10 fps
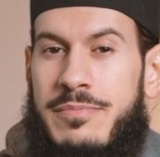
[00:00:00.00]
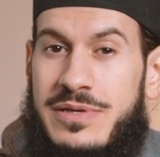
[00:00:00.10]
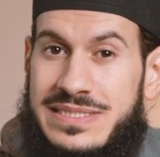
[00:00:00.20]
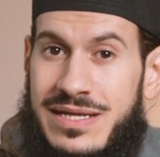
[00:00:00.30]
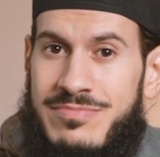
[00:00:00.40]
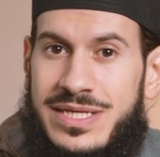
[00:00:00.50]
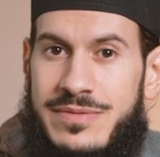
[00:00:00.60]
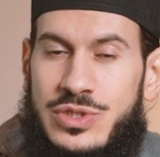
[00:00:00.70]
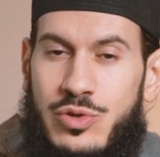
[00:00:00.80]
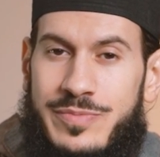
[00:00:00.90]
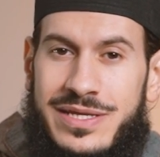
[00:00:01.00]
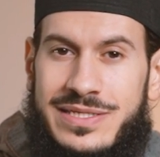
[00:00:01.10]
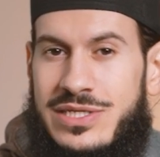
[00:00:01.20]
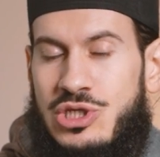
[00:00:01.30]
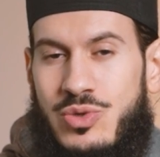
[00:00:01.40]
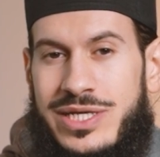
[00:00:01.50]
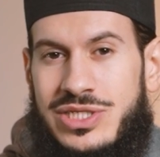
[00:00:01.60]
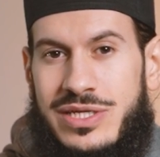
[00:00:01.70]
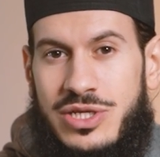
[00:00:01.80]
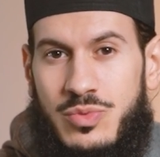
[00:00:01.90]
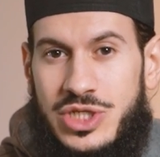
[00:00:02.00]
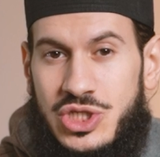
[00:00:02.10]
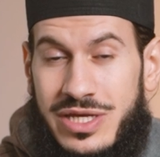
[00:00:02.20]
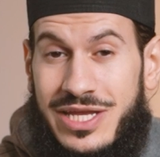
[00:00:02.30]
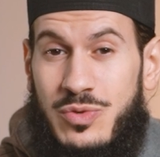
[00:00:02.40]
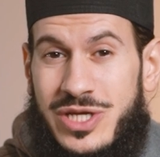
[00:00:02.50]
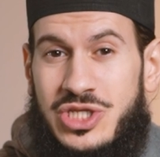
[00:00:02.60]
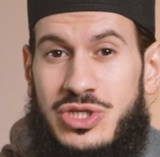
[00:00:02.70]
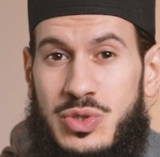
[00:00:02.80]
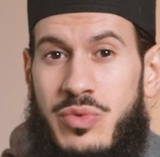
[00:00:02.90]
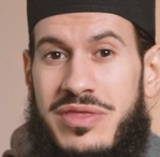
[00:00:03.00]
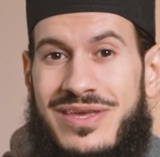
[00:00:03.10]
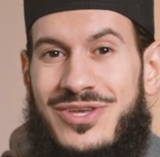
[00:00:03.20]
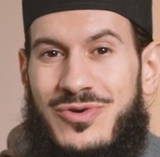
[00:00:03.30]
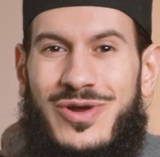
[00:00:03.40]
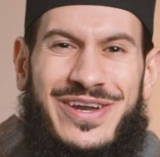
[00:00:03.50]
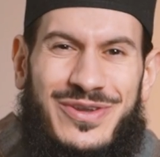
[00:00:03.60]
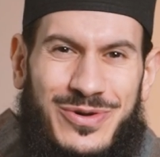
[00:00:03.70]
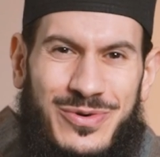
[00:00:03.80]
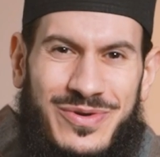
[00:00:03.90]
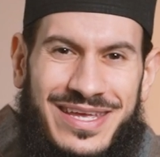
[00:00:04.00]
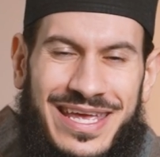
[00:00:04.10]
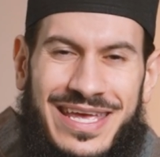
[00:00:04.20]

But sometimes you'll be in a situation in which you think you're on your own,